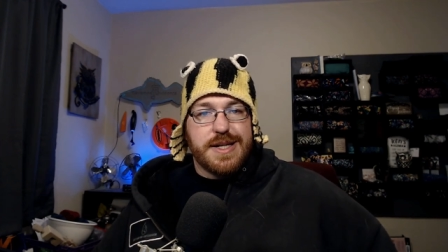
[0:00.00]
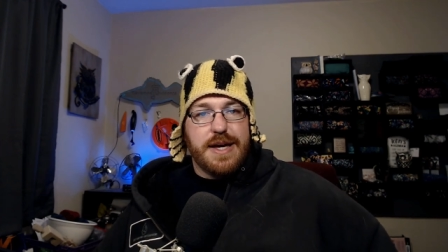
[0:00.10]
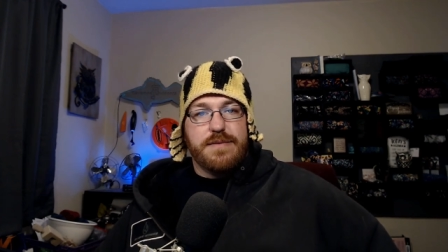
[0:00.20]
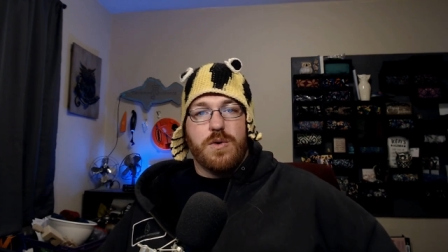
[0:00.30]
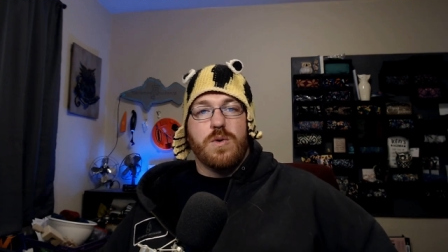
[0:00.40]
I
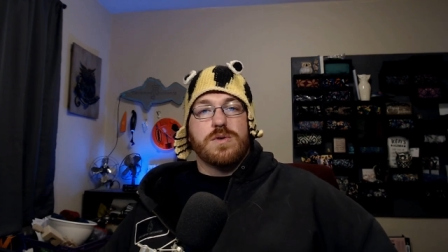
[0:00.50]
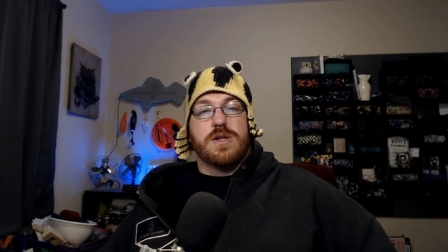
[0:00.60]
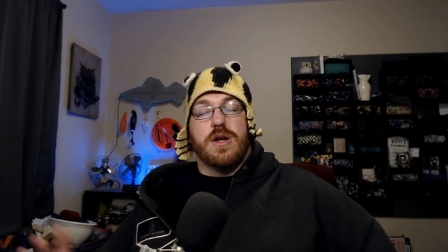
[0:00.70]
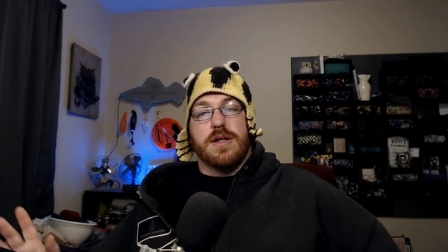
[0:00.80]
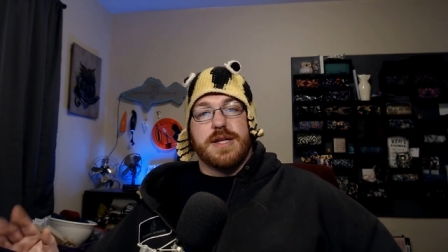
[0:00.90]
have a whole
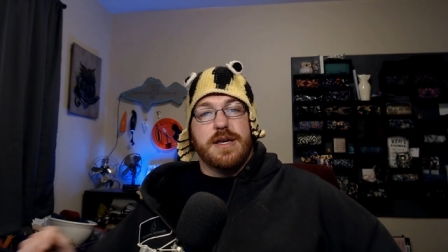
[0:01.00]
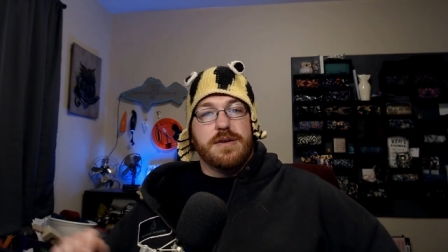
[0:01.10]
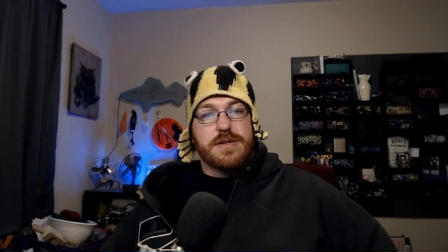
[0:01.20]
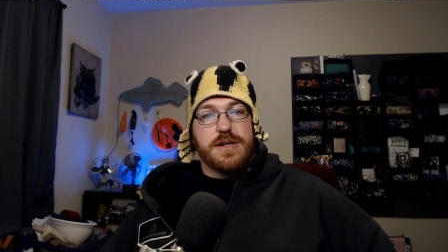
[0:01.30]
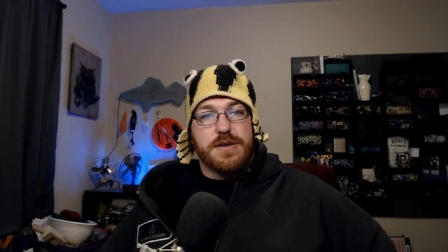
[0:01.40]
Tall
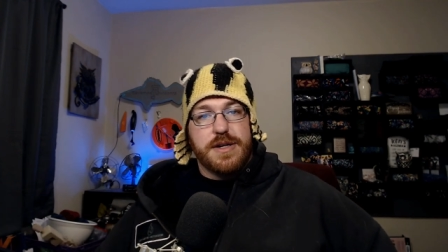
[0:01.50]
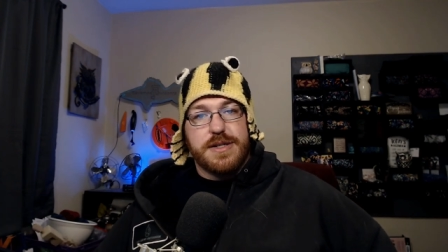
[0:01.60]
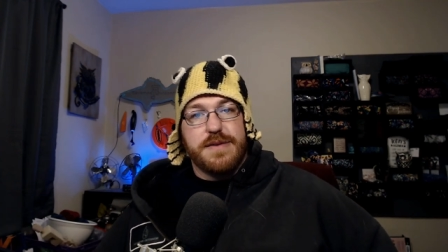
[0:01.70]
Tale series.